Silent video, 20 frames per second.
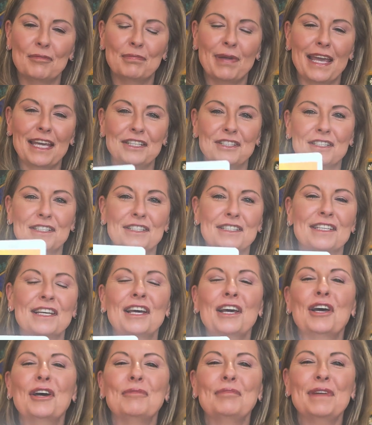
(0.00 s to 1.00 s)
pages,
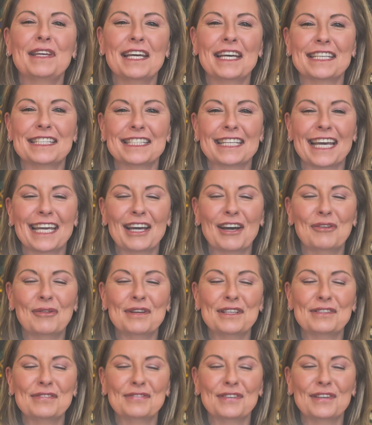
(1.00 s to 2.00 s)
because I
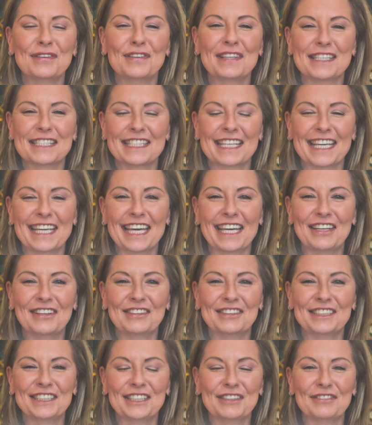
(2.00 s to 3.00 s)
always feel this like
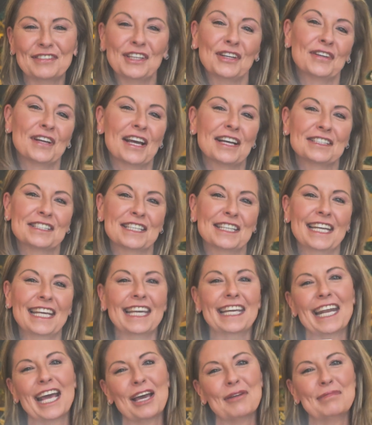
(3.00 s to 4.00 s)
energy of
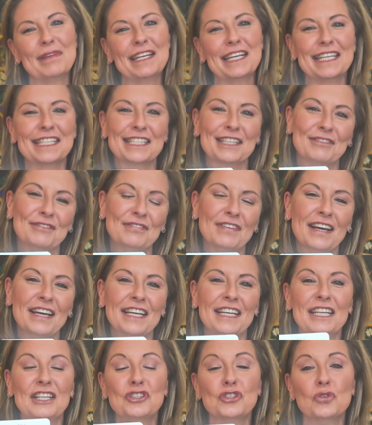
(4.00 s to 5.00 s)
curiosity and happiness and
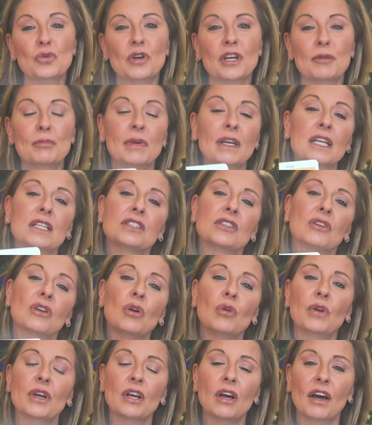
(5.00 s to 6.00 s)
fun and joy, because they're
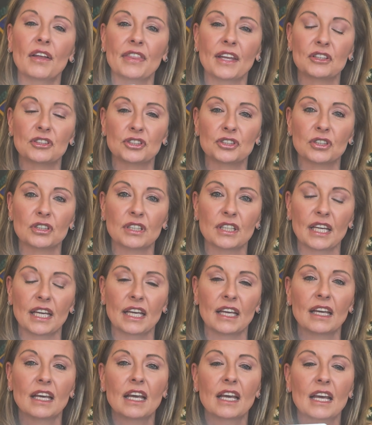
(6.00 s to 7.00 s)
going on their
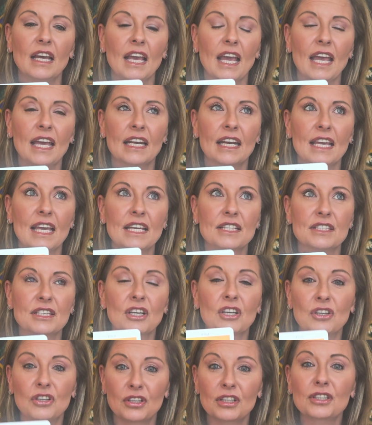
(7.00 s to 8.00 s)
journey. And it's
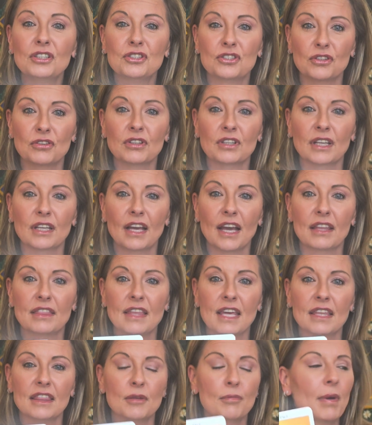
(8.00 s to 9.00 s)
a good journey. I
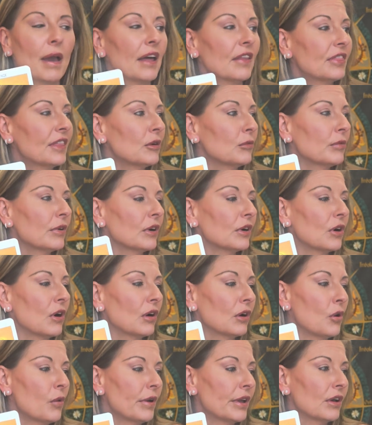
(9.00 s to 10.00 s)
think the path that we're
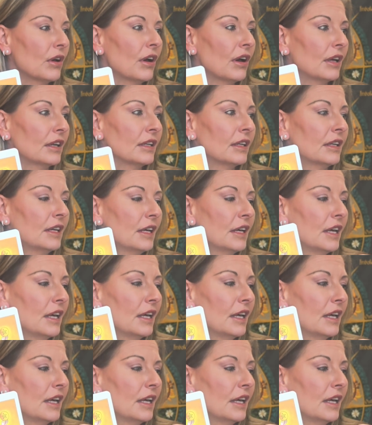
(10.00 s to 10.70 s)
going on,